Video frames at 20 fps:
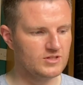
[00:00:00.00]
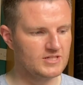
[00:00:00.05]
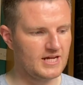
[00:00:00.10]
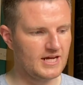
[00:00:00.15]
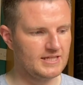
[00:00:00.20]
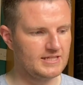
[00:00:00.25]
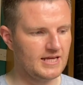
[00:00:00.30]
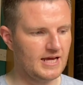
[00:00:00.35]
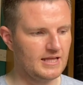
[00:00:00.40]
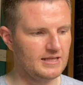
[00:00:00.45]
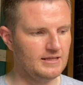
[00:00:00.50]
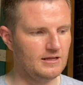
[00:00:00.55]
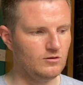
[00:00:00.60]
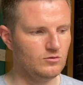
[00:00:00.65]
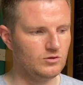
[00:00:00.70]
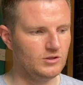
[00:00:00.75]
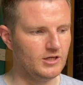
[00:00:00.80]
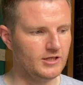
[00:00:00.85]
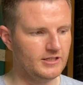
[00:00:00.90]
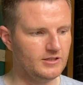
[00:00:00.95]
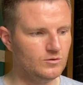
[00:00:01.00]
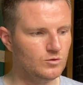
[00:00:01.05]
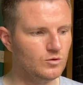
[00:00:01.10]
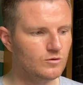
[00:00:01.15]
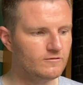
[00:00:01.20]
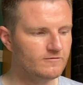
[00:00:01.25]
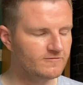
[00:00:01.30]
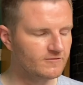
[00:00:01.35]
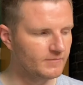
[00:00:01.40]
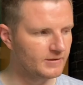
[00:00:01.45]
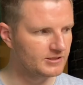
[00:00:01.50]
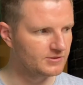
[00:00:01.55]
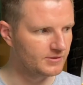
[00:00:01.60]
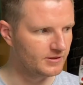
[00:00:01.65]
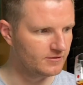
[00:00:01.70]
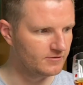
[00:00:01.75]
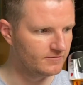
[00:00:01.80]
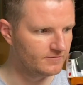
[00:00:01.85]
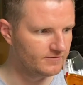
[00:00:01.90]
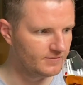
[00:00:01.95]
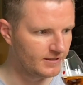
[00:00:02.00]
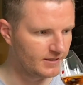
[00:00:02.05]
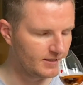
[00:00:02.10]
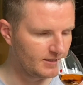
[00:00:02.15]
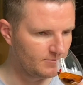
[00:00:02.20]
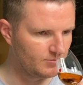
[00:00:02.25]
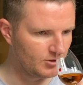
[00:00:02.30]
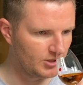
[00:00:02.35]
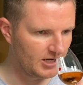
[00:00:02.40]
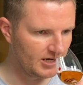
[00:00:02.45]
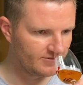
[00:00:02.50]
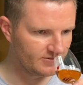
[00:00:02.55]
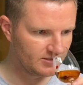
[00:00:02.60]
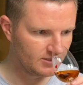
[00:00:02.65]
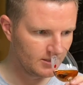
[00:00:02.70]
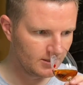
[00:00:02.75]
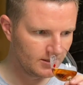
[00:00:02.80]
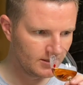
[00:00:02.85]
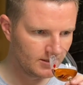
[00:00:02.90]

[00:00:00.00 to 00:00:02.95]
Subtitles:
had that little nutty note from a 12 Bunnahabhain.